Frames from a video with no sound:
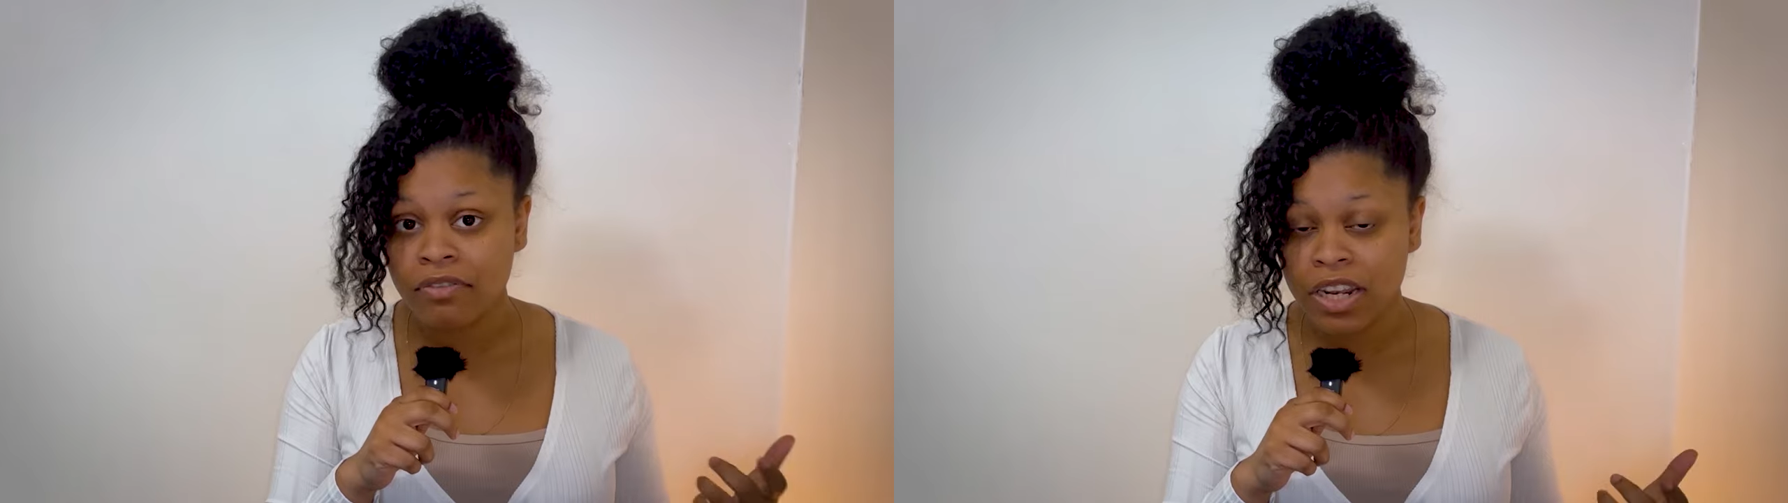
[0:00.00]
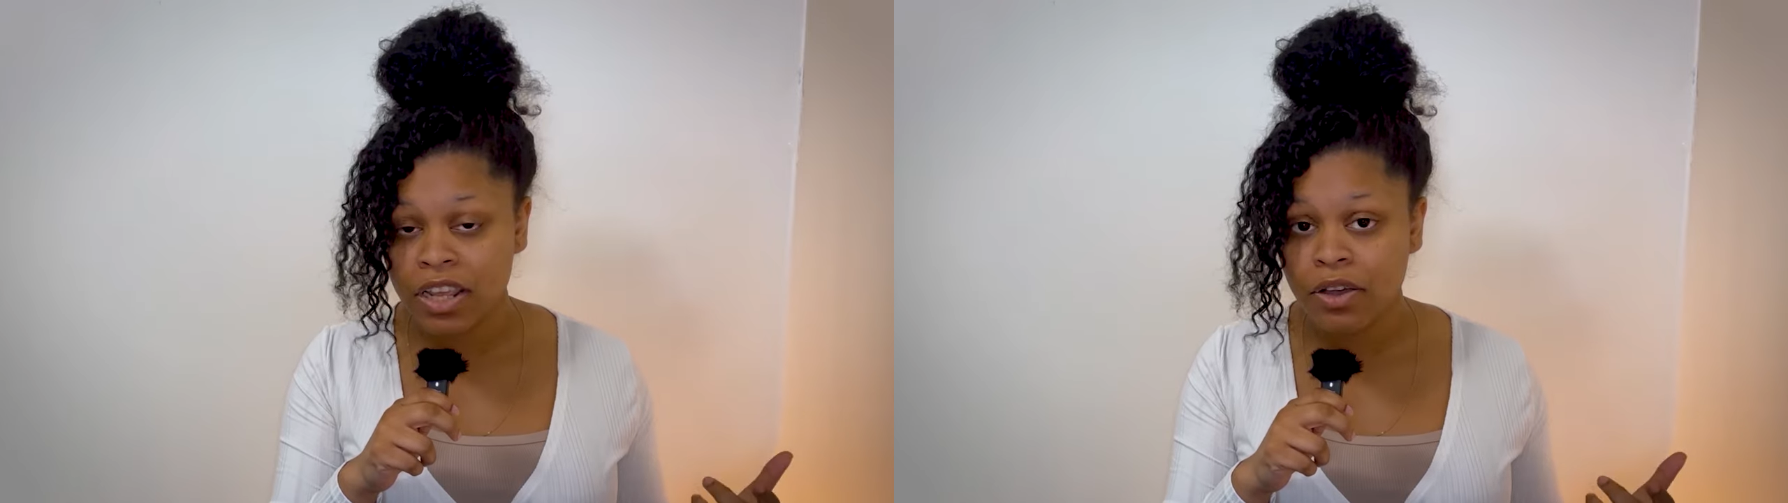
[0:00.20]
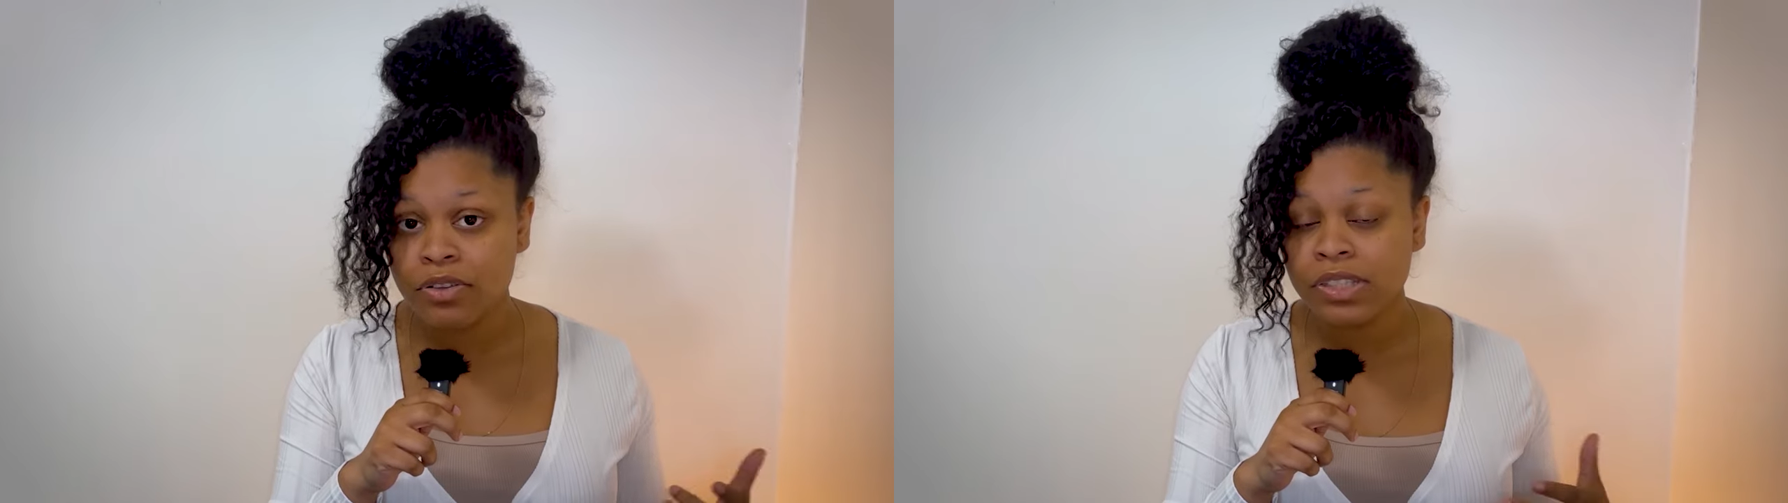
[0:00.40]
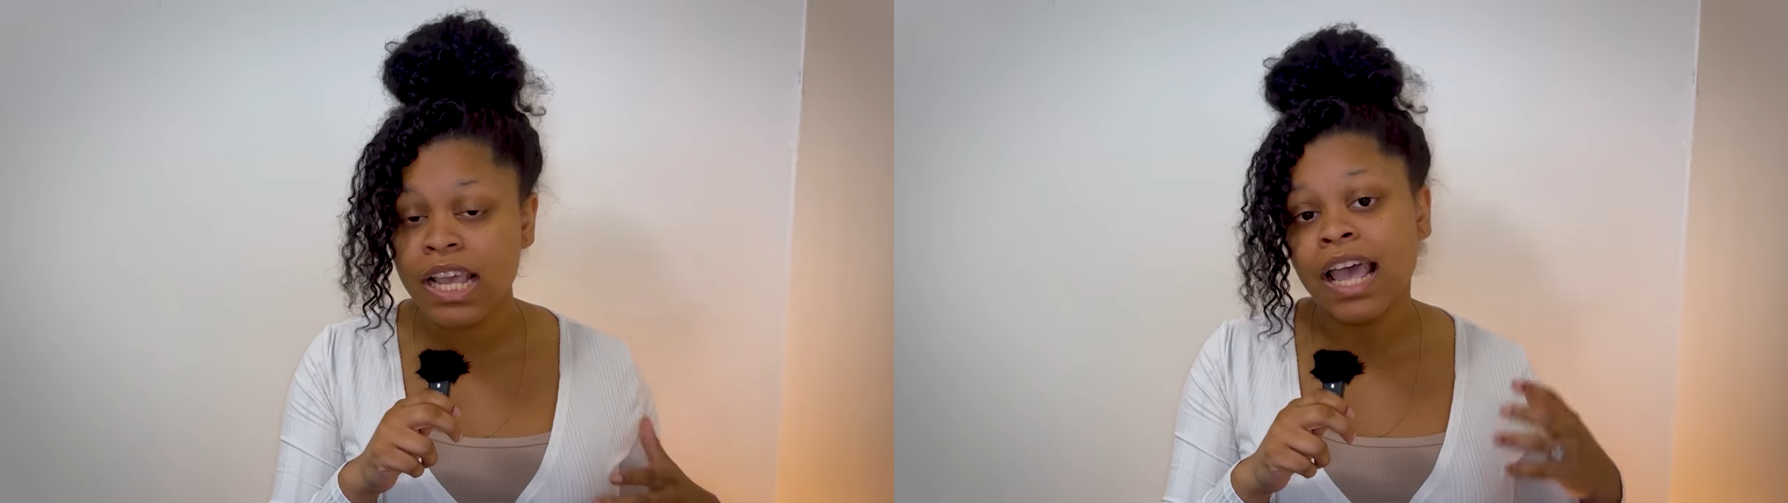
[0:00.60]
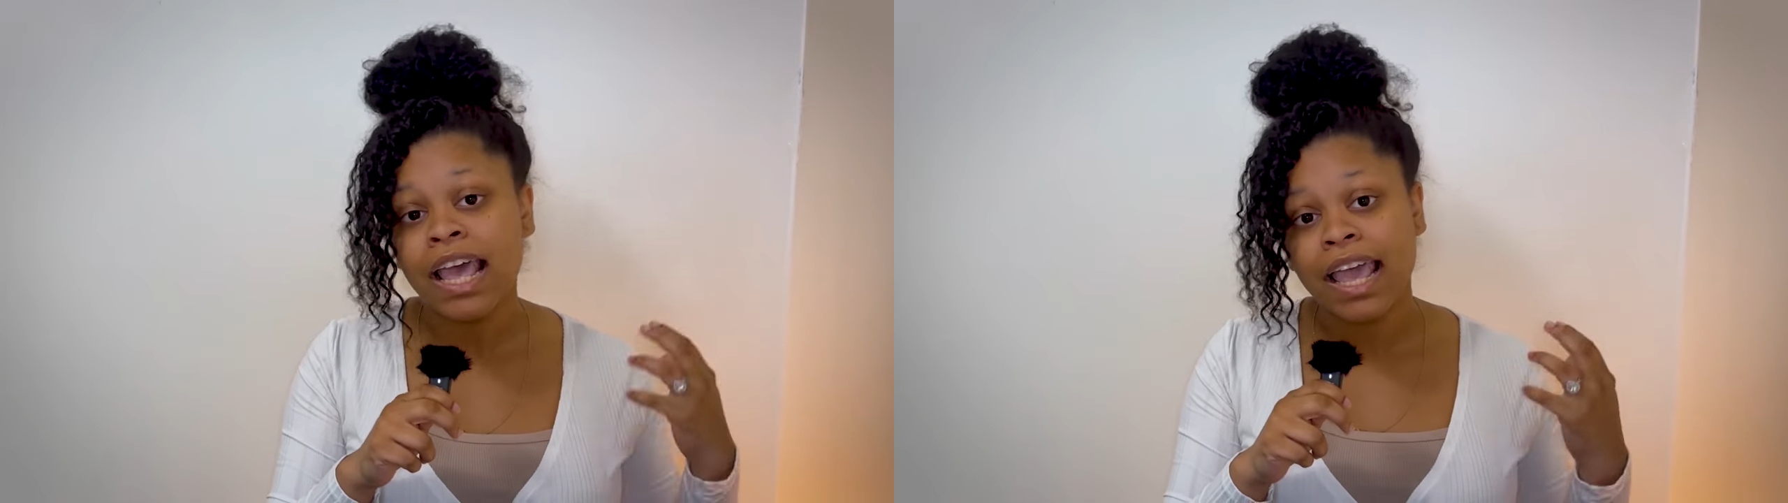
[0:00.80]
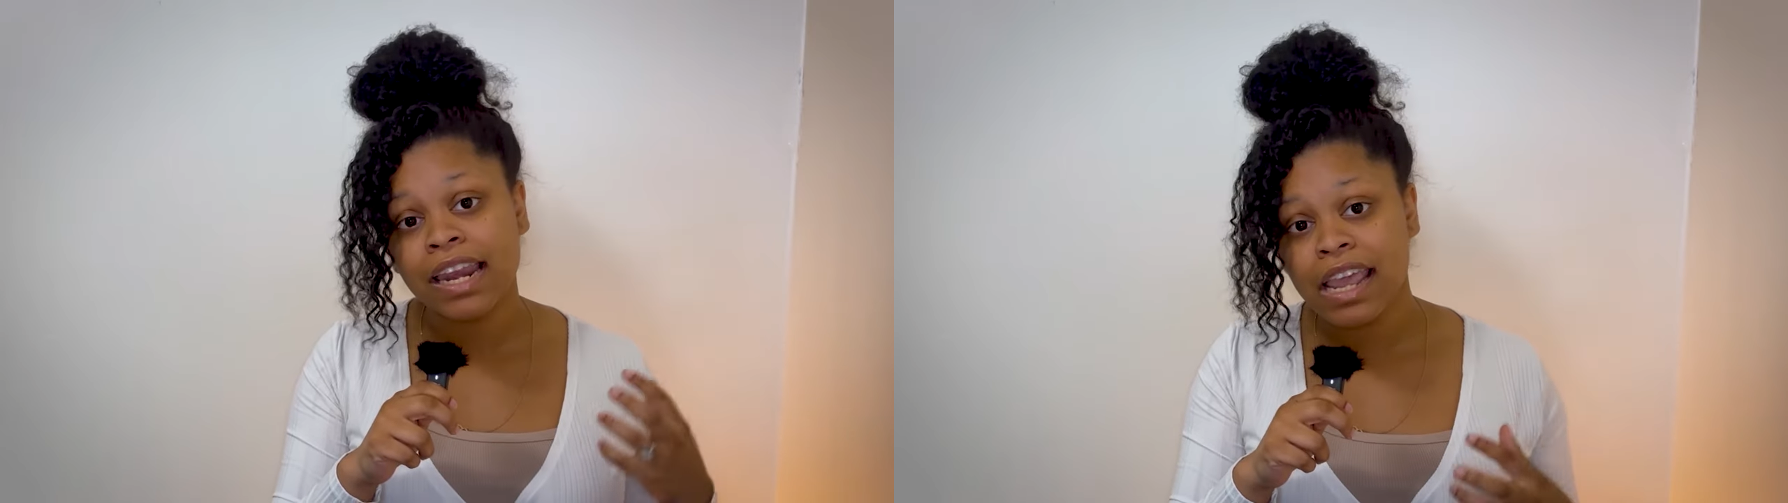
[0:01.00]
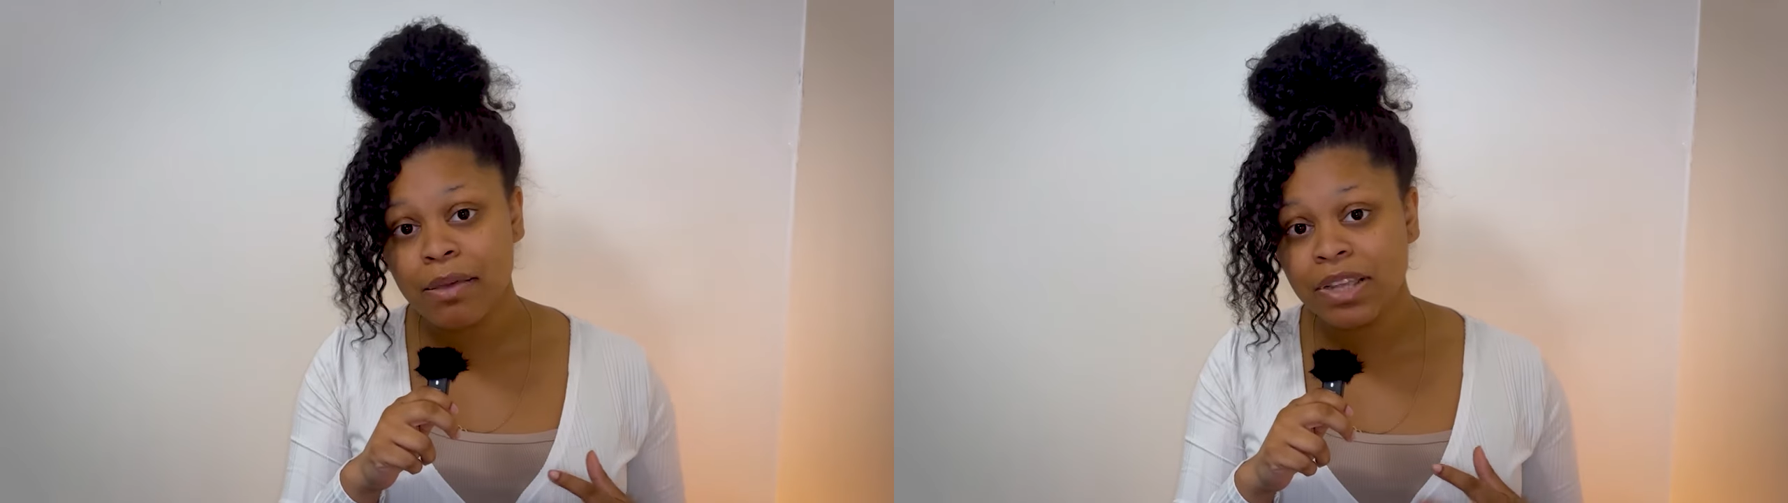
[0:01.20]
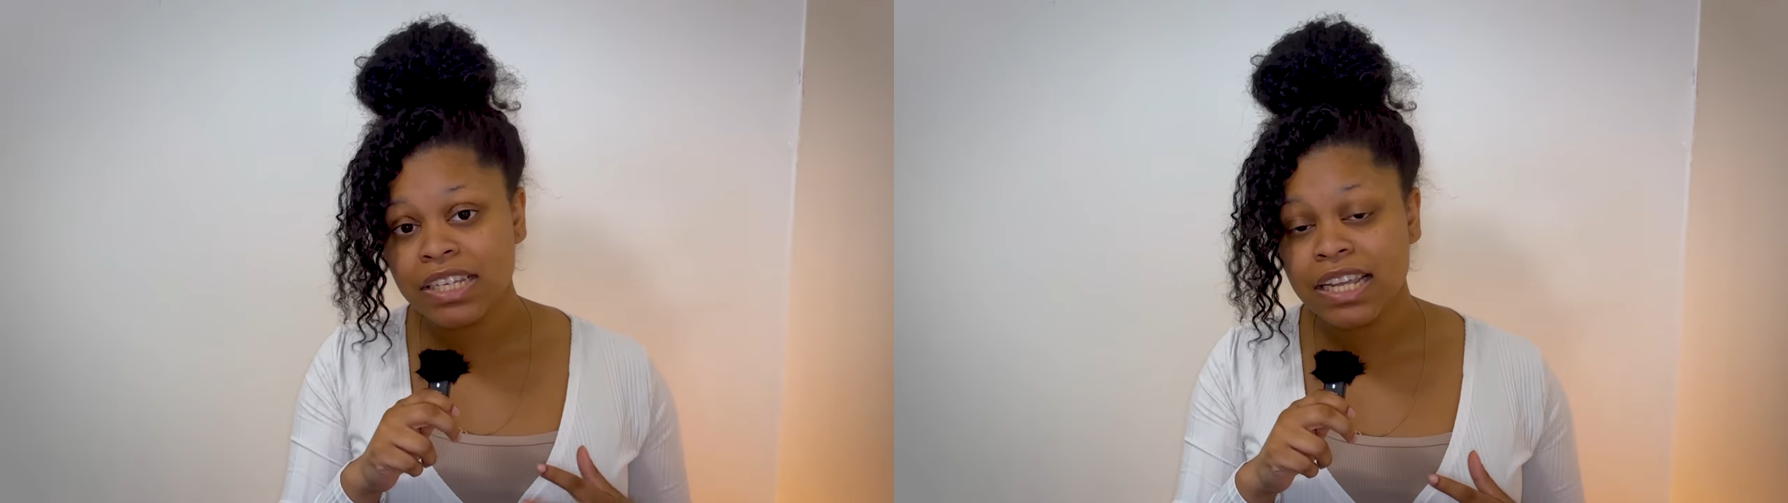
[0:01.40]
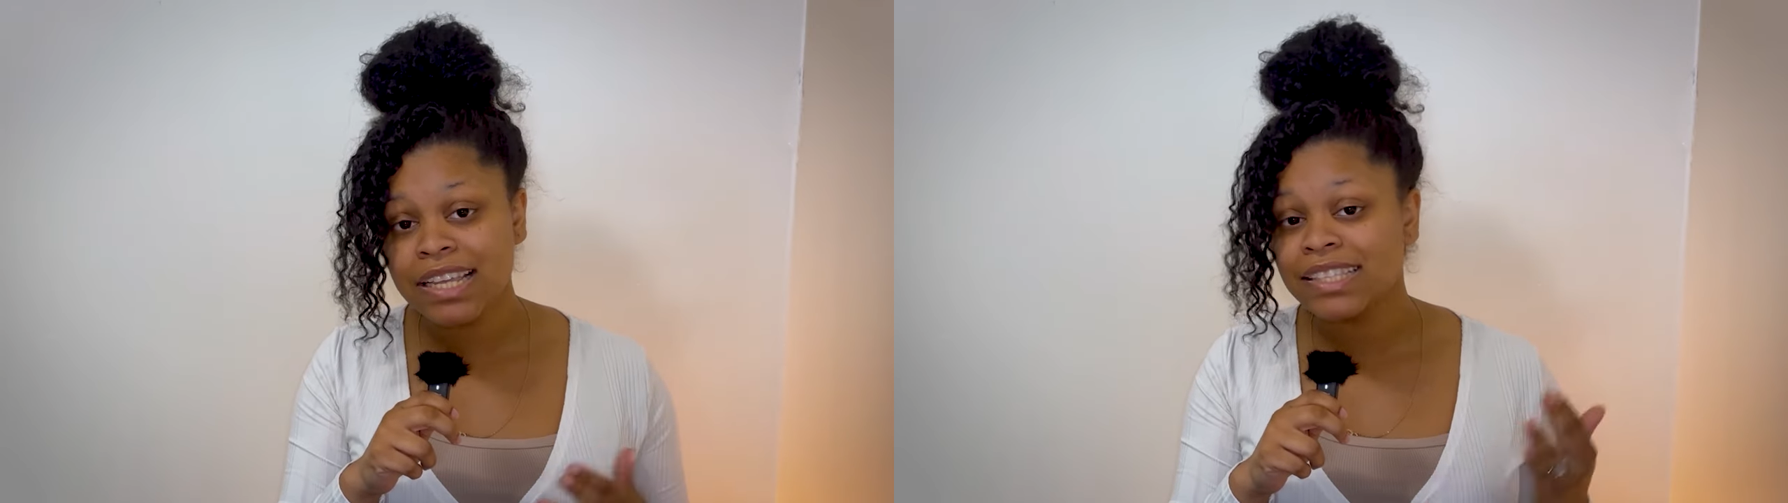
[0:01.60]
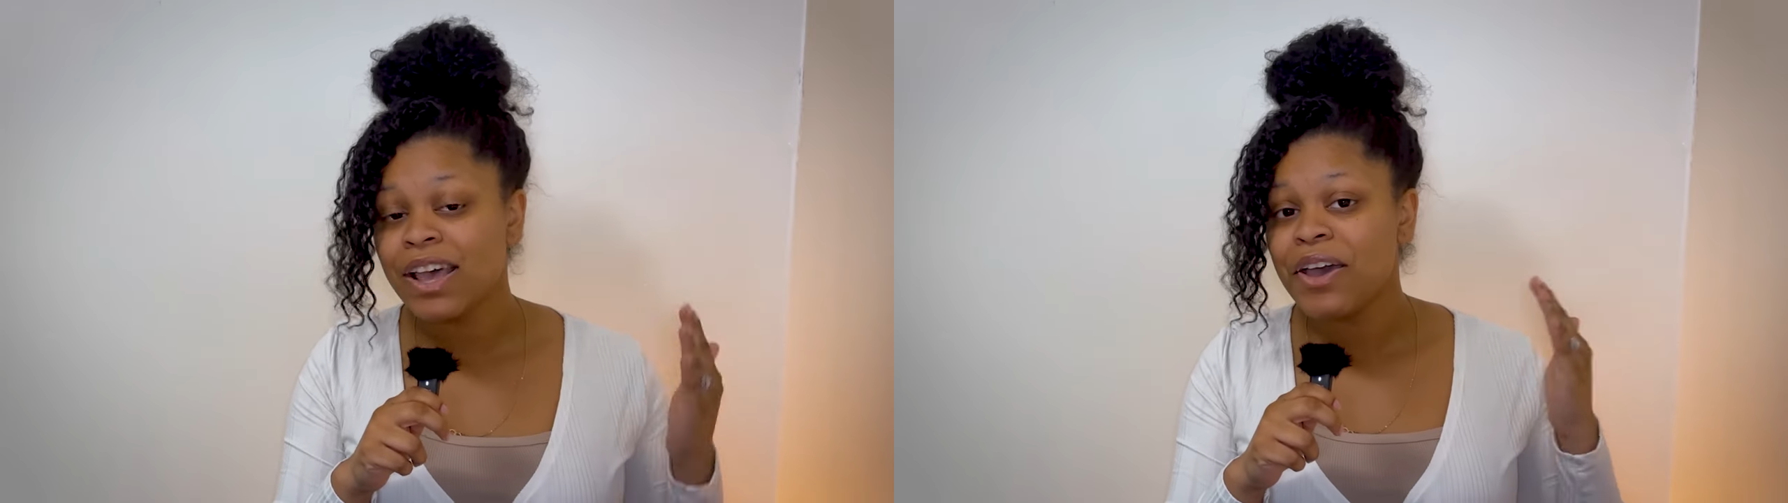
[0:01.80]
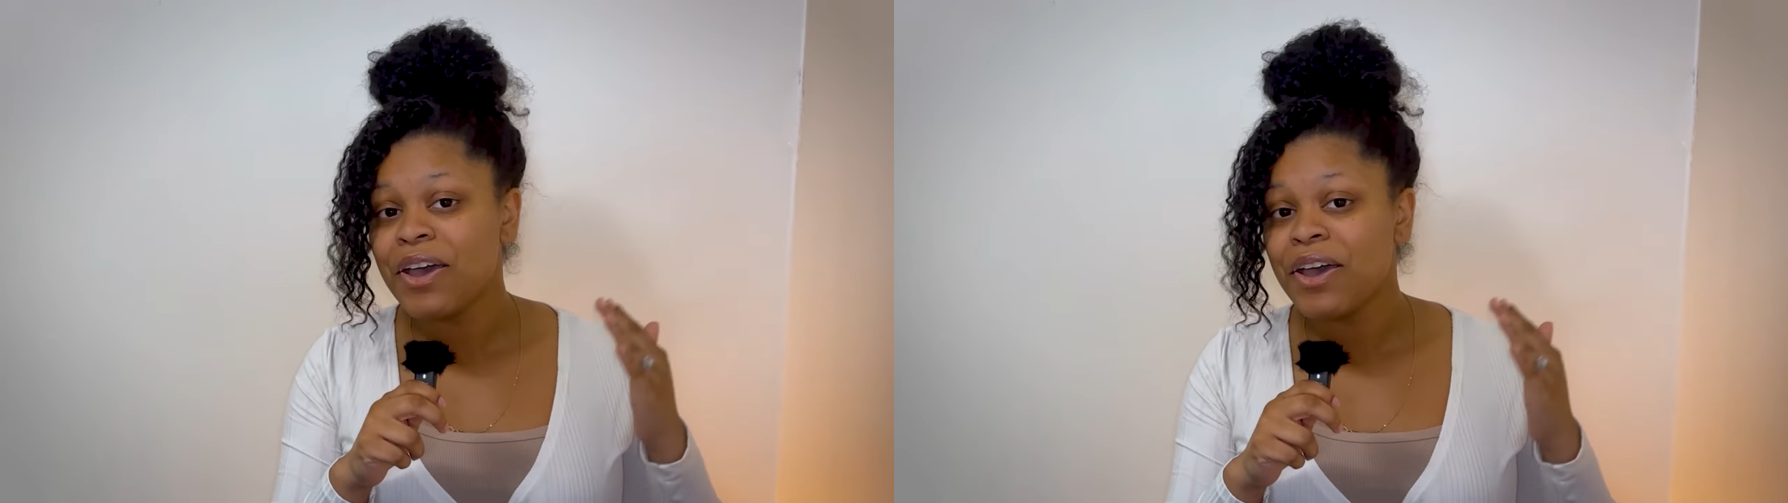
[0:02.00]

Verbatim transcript: videos and images